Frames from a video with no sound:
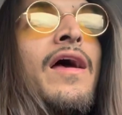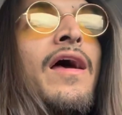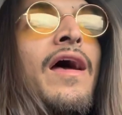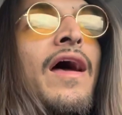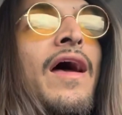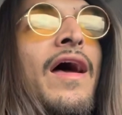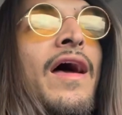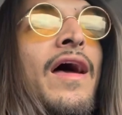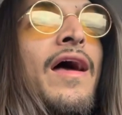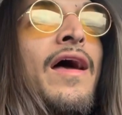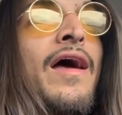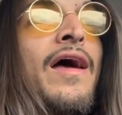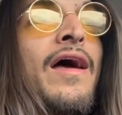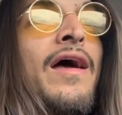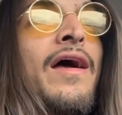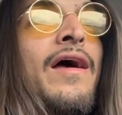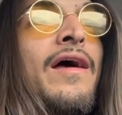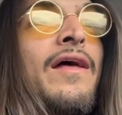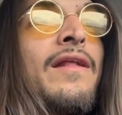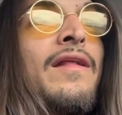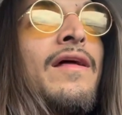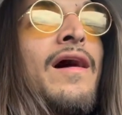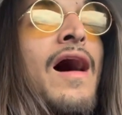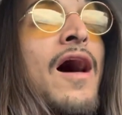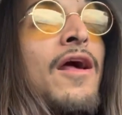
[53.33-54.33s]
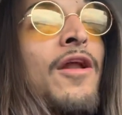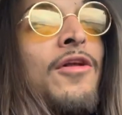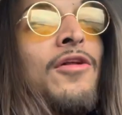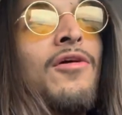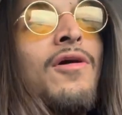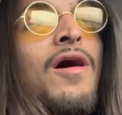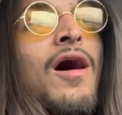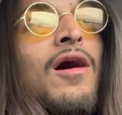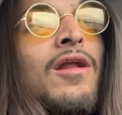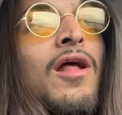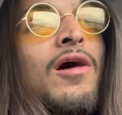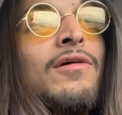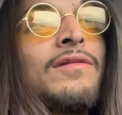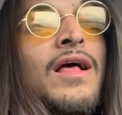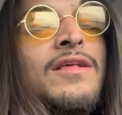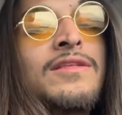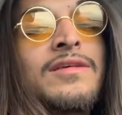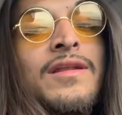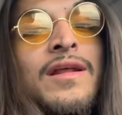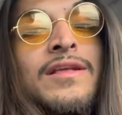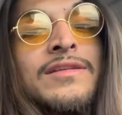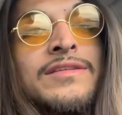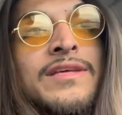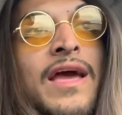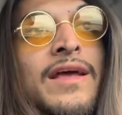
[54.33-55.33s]
And I don't know how long that's
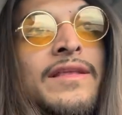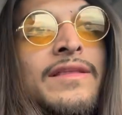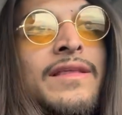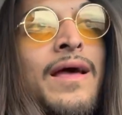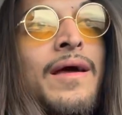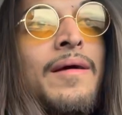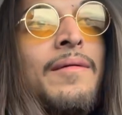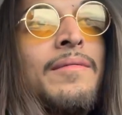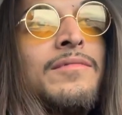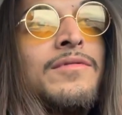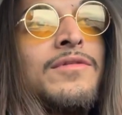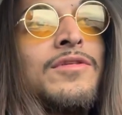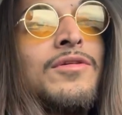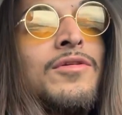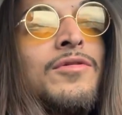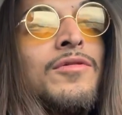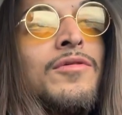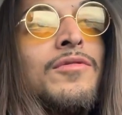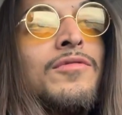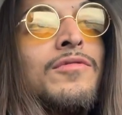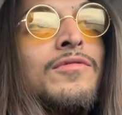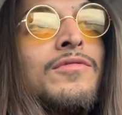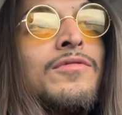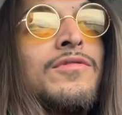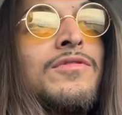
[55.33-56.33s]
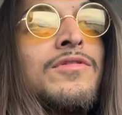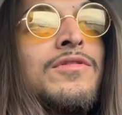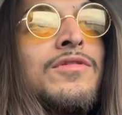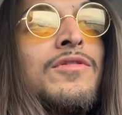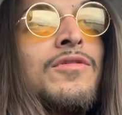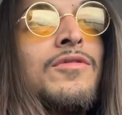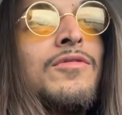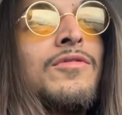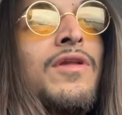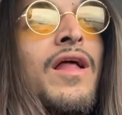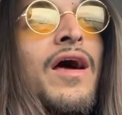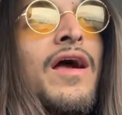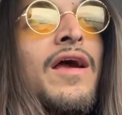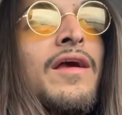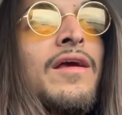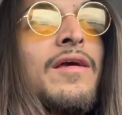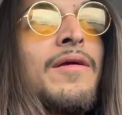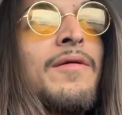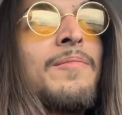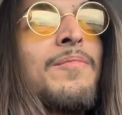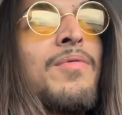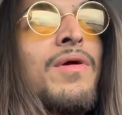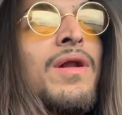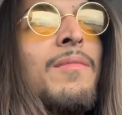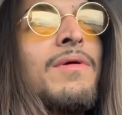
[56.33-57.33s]
gonna take them to to like
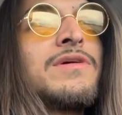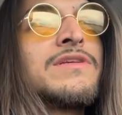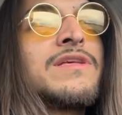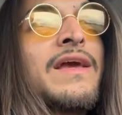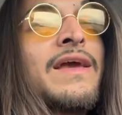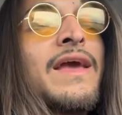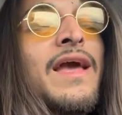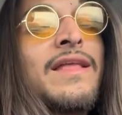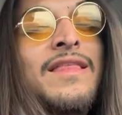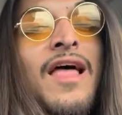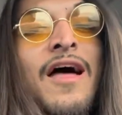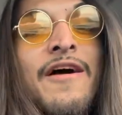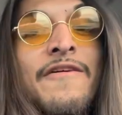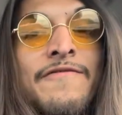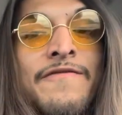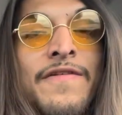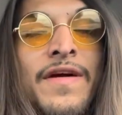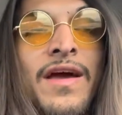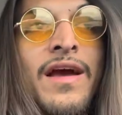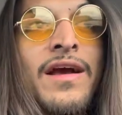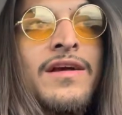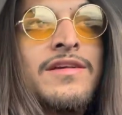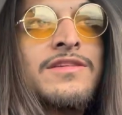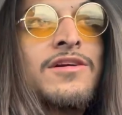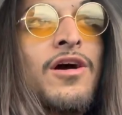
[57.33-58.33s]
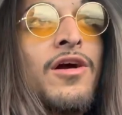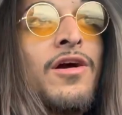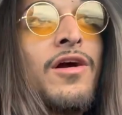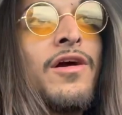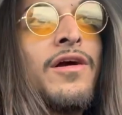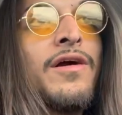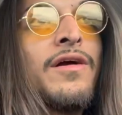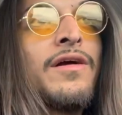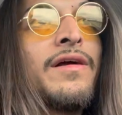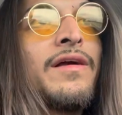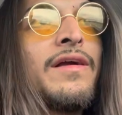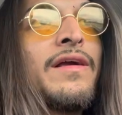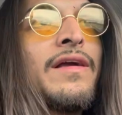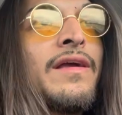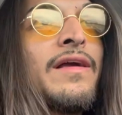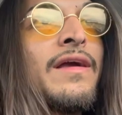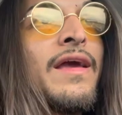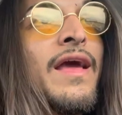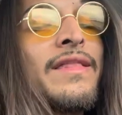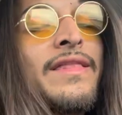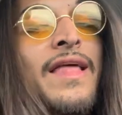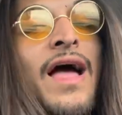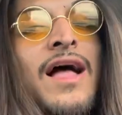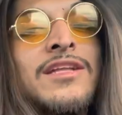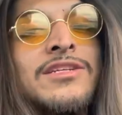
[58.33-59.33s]
pretty much like get that fixed or
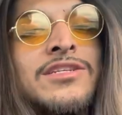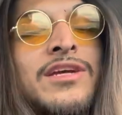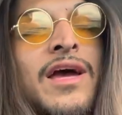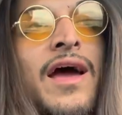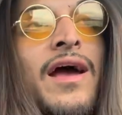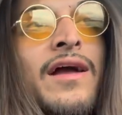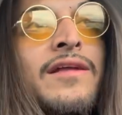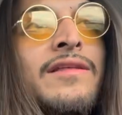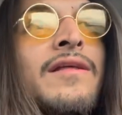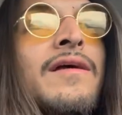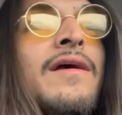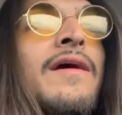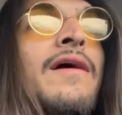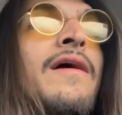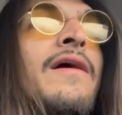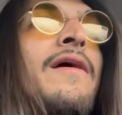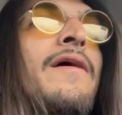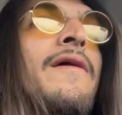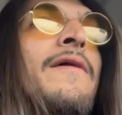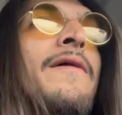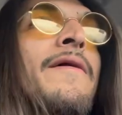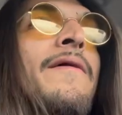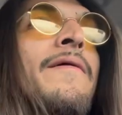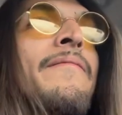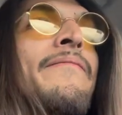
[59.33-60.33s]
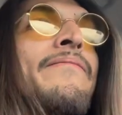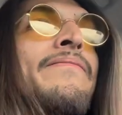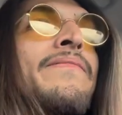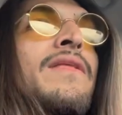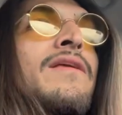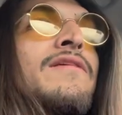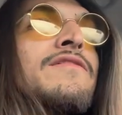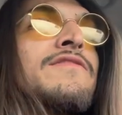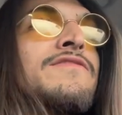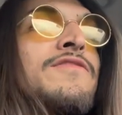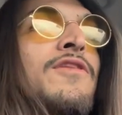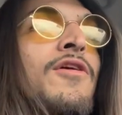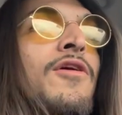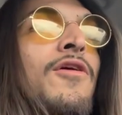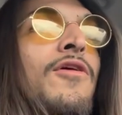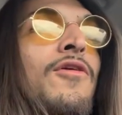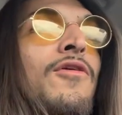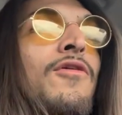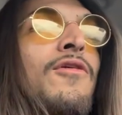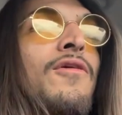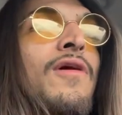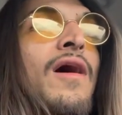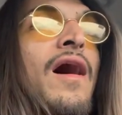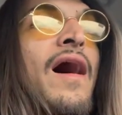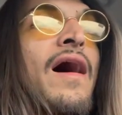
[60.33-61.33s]
get that checked.
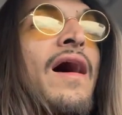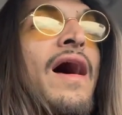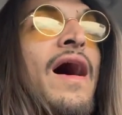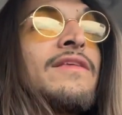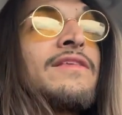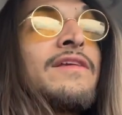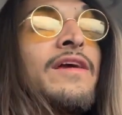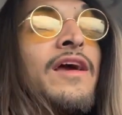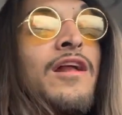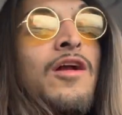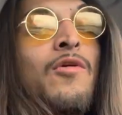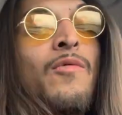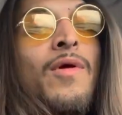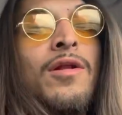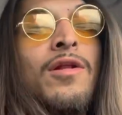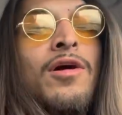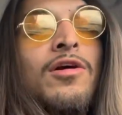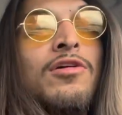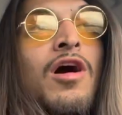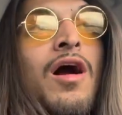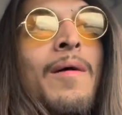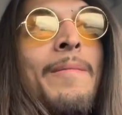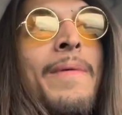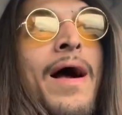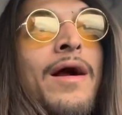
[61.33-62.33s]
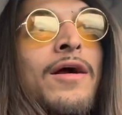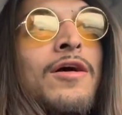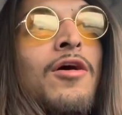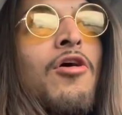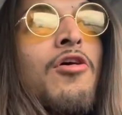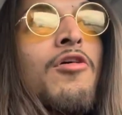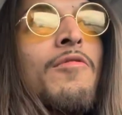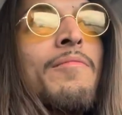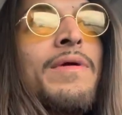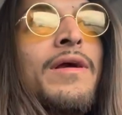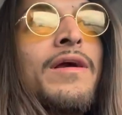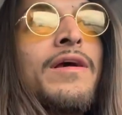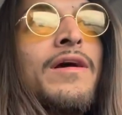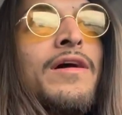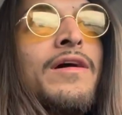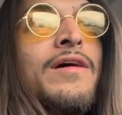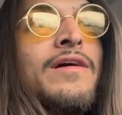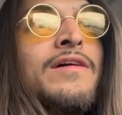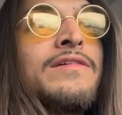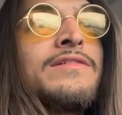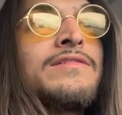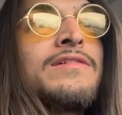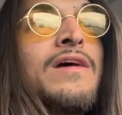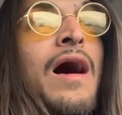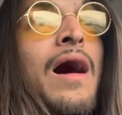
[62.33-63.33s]
So I had to get a rental car back home
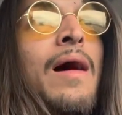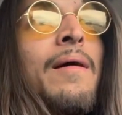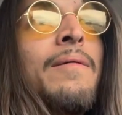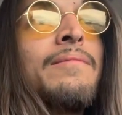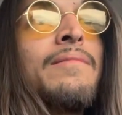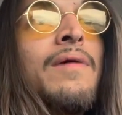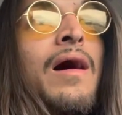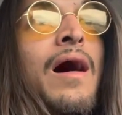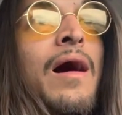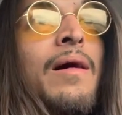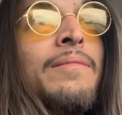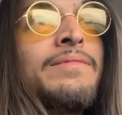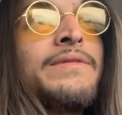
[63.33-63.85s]
because um, I'm